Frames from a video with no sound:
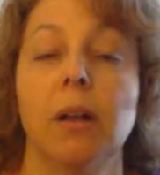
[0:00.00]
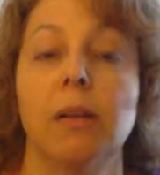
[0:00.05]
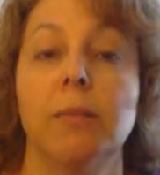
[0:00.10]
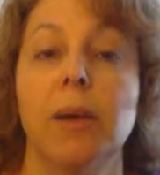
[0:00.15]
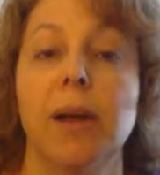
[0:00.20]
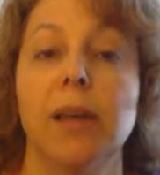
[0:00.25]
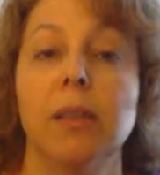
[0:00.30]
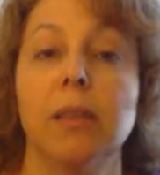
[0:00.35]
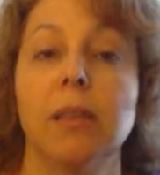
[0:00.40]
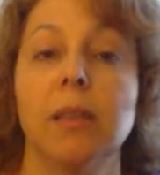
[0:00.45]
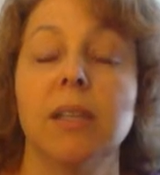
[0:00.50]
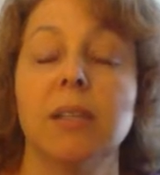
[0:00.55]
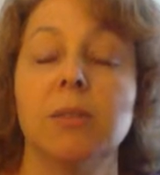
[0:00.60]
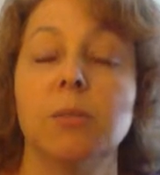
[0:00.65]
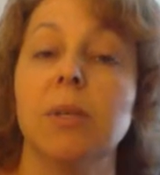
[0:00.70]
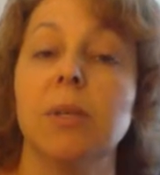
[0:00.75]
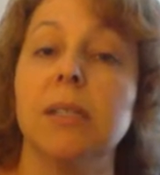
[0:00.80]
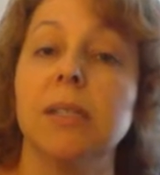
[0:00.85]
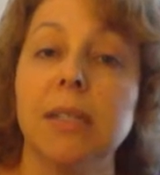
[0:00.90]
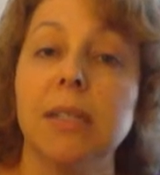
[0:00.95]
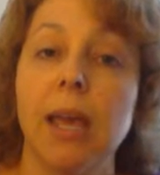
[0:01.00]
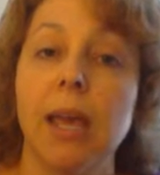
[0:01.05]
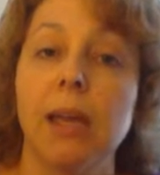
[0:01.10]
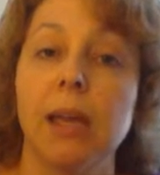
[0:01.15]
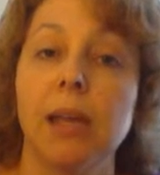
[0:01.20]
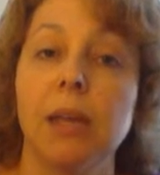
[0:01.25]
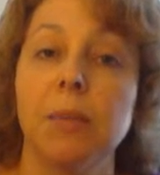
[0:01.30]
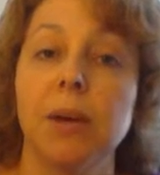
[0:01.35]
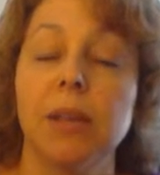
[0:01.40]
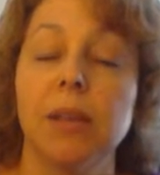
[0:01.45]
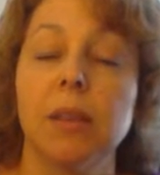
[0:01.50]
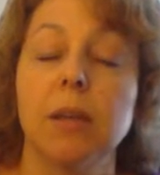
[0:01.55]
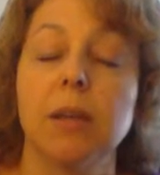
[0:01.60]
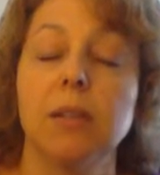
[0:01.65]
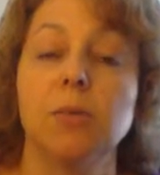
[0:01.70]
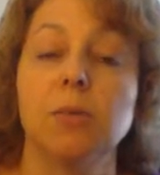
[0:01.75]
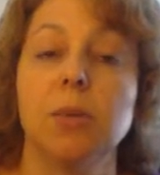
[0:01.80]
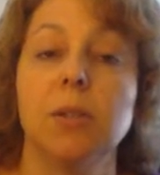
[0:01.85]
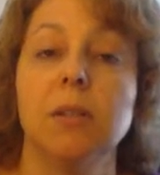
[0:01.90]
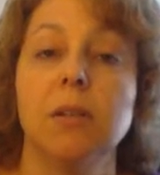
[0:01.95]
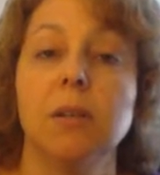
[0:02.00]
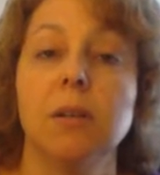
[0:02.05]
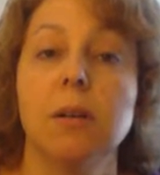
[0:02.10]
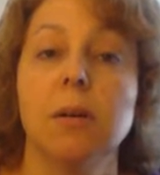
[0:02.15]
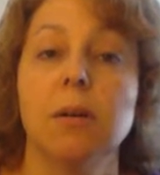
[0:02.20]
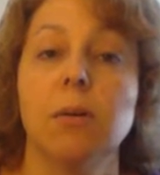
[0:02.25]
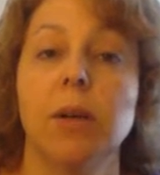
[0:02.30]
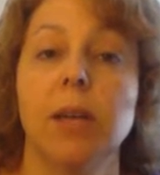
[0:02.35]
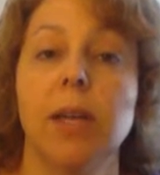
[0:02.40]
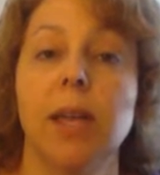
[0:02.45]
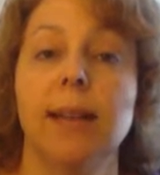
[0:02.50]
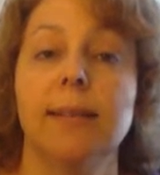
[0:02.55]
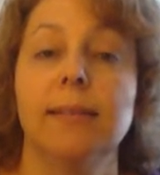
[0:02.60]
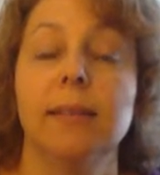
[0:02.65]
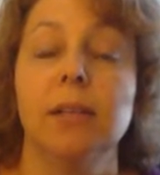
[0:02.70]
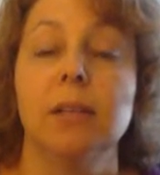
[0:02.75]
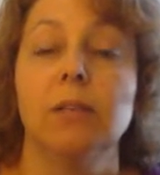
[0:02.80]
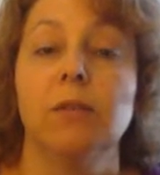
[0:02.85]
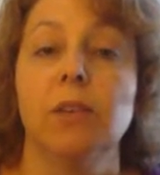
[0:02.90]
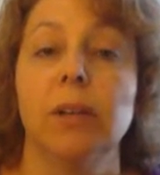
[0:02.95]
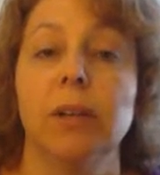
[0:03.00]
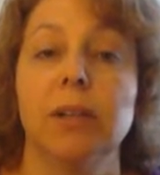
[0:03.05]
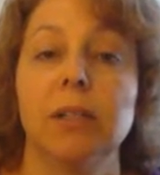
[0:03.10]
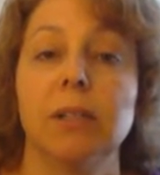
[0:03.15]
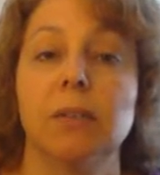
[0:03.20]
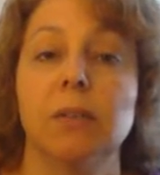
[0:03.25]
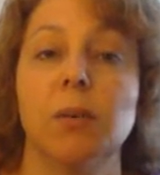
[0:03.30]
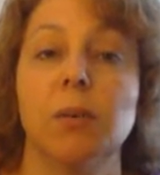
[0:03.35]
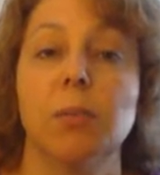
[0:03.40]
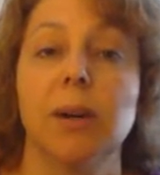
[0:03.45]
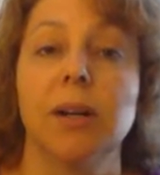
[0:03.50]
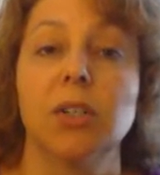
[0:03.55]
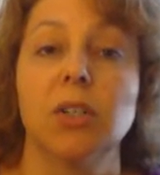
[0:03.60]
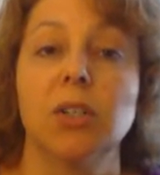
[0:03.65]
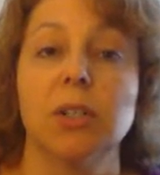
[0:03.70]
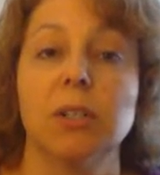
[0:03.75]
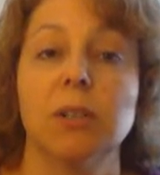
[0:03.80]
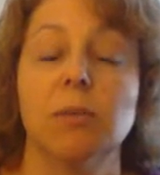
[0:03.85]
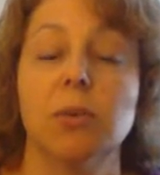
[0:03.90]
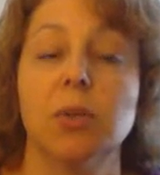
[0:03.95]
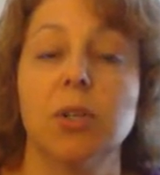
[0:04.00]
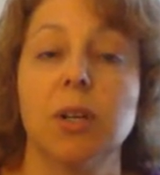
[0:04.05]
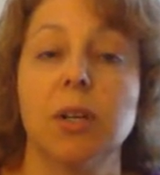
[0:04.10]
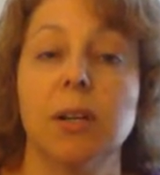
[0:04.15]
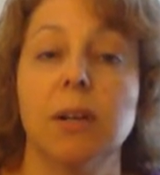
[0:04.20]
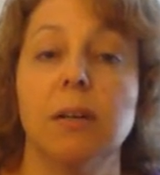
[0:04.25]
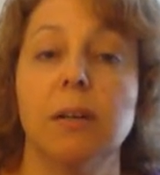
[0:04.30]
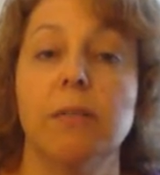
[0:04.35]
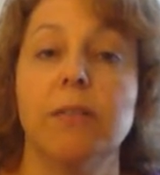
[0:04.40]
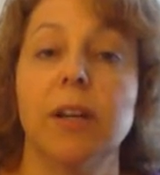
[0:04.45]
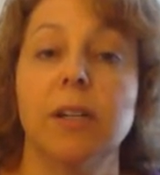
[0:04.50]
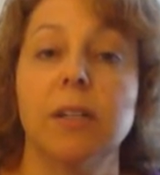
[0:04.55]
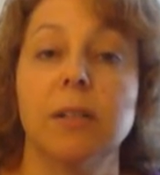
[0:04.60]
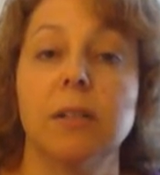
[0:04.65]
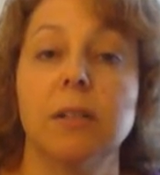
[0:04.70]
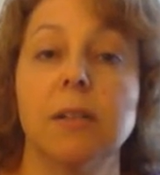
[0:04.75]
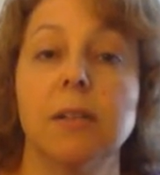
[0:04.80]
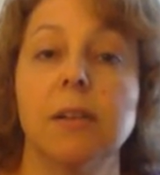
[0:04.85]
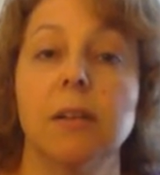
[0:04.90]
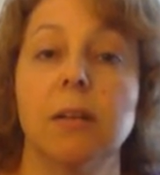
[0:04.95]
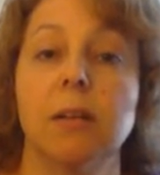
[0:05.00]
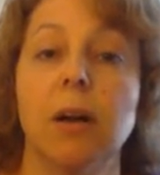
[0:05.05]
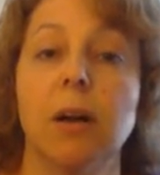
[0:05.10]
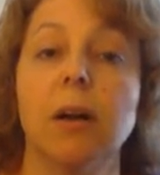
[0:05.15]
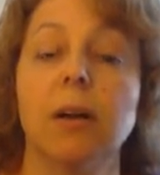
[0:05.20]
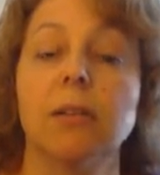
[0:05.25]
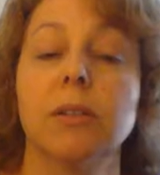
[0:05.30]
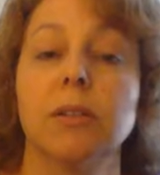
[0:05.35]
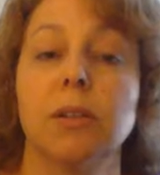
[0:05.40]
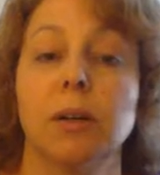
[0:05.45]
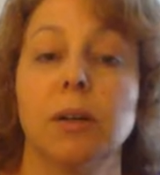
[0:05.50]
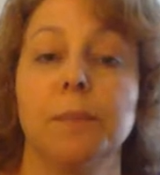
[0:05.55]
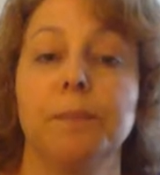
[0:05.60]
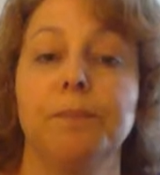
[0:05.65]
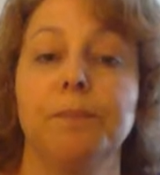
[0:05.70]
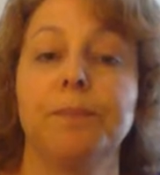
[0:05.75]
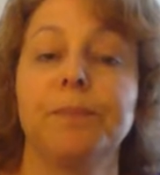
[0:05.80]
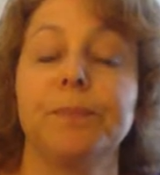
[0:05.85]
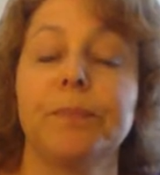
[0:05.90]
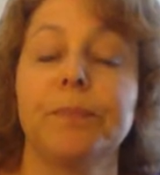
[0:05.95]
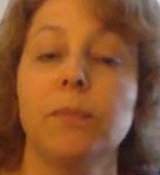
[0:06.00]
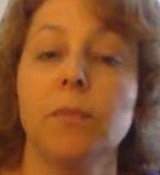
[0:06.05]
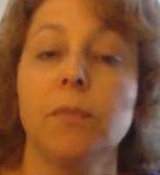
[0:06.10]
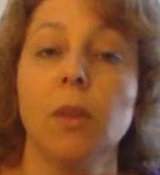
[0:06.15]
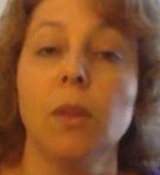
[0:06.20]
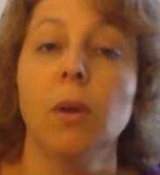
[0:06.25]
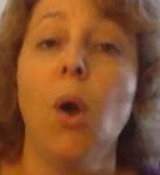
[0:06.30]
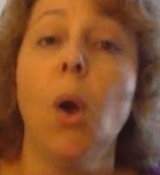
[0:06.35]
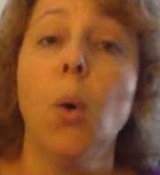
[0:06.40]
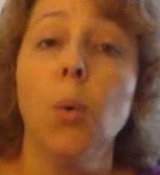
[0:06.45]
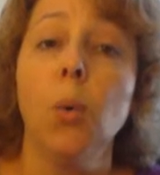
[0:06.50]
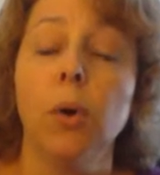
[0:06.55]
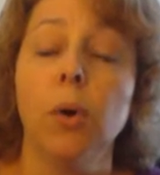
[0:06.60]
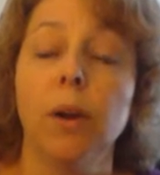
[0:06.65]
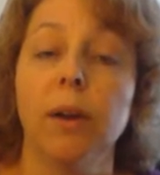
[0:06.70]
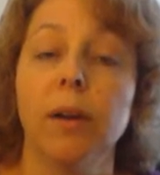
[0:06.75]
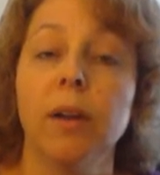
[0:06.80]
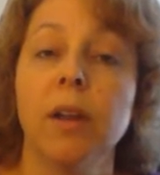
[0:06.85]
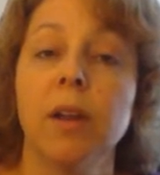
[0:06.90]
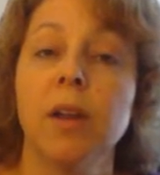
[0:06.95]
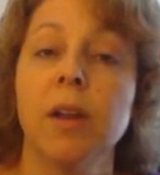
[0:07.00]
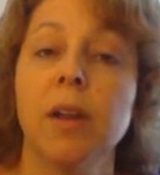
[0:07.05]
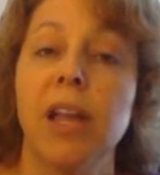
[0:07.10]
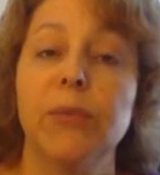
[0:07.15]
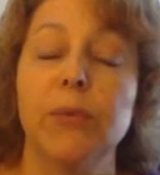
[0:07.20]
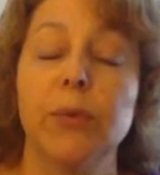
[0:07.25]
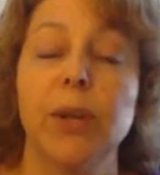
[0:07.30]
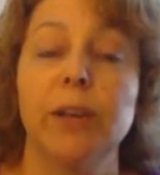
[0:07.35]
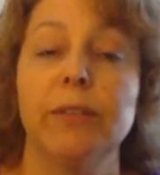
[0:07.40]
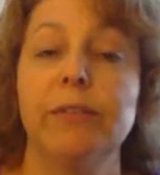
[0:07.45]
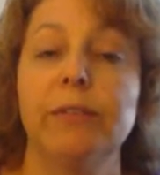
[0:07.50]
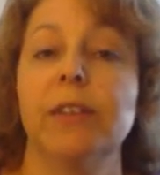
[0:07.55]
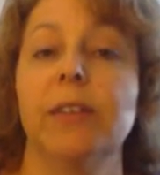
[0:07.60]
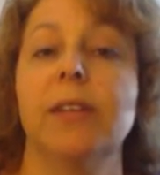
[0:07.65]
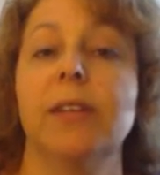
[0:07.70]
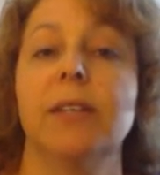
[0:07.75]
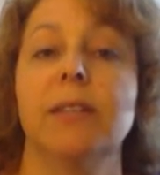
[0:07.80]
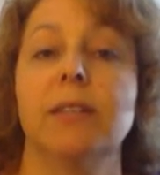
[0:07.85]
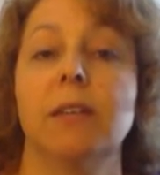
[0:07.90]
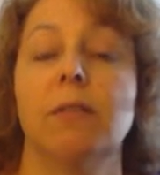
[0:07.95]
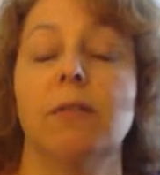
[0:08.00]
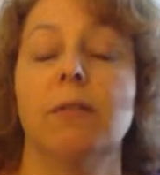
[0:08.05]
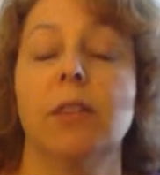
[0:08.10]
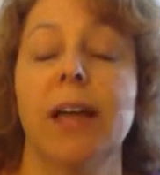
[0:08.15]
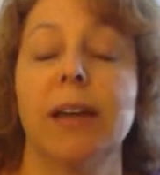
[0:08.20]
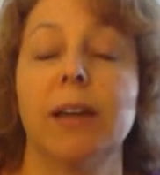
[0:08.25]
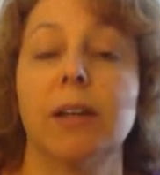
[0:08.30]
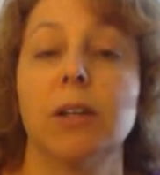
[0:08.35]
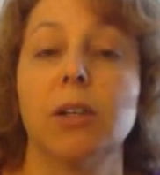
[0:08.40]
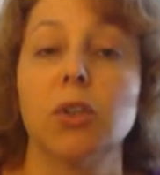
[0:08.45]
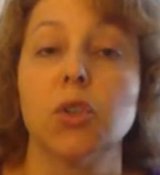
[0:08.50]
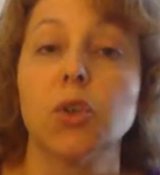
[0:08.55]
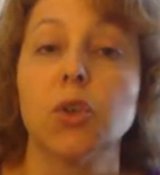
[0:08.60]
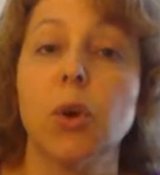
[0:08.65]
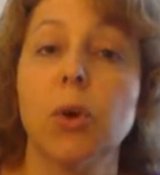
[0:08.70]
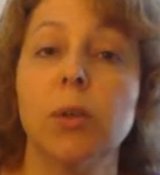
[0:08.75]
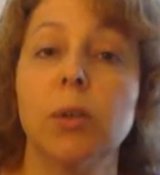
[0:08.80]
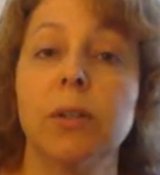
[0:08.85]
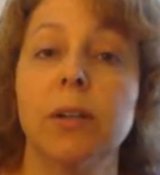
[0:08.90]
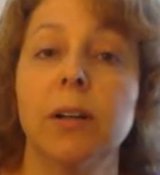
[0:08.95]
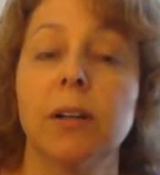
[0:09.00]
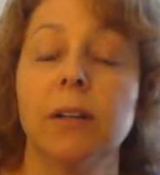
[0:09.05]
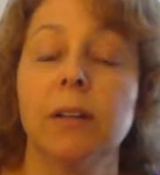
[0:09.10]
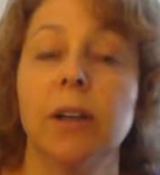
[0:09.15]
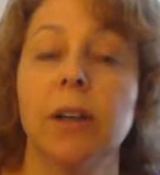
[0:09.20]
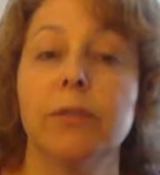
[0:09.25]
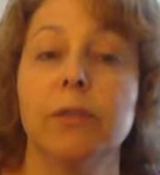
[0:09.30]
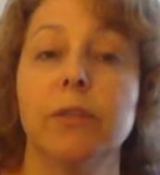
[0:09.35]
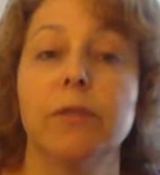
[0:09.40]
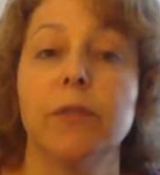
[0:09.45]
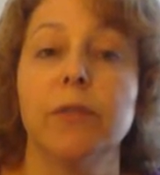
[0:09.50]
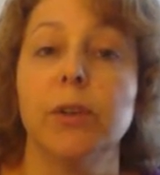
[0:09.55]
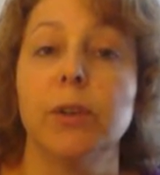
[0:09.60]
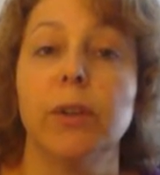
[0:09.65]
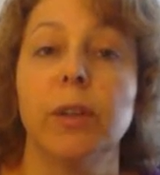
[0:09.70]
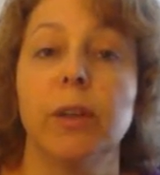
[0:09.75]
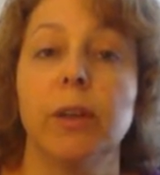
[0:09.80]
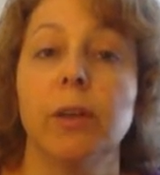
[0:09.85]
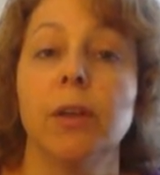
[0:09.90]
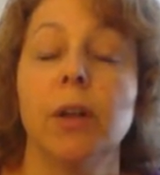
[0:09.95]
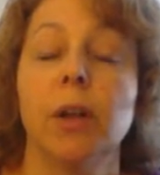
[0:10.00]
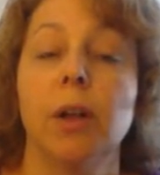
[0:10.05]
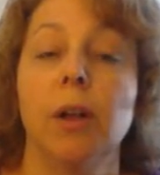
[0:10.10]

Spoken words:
by the things we say, by the things we do, it can lead to feelings of depression, which can affect us in the long term. Or if we have feelings of lack of control in our life and feel that